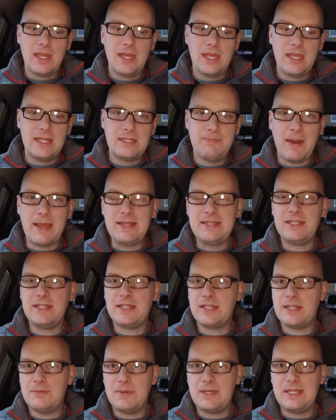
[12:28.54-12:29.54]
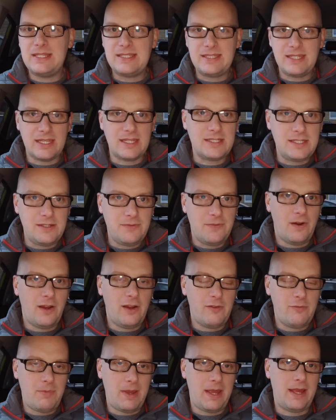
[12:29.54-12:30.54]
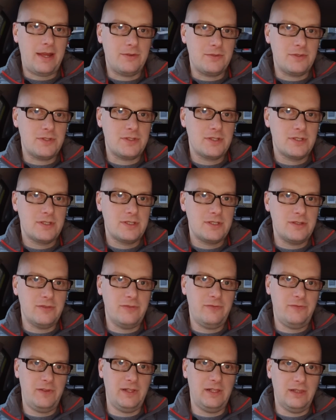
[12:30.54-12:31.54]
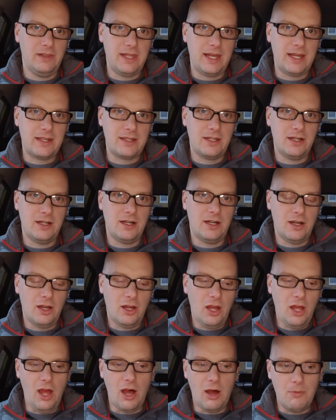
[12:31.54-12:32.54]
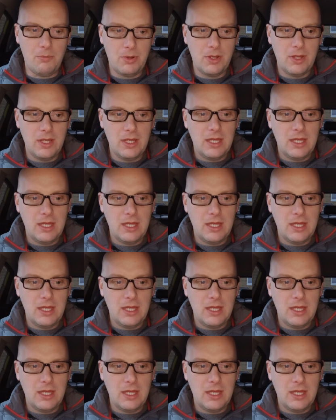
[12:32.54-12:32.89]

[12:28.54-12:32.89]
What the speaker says: Is basically going to be £65 to fill that car up,